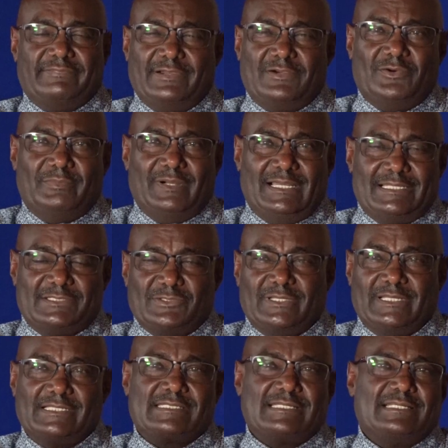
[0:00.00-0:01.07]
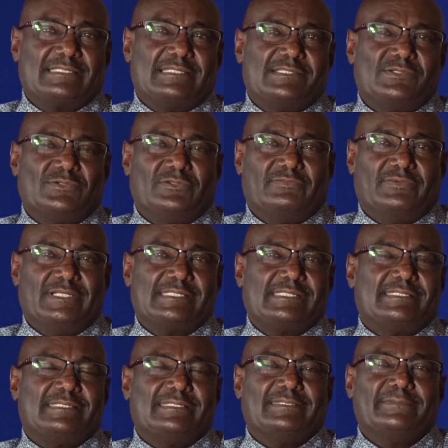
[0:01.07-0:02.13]
Sefako Mahato Health Sciences
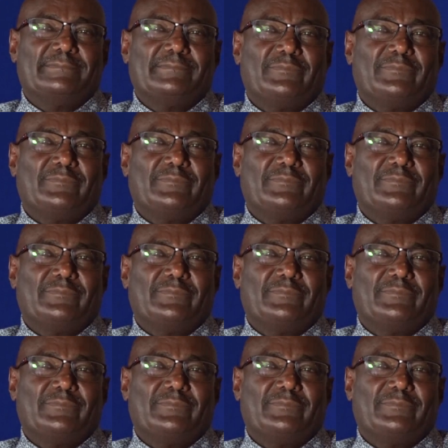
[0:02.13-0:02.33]
University,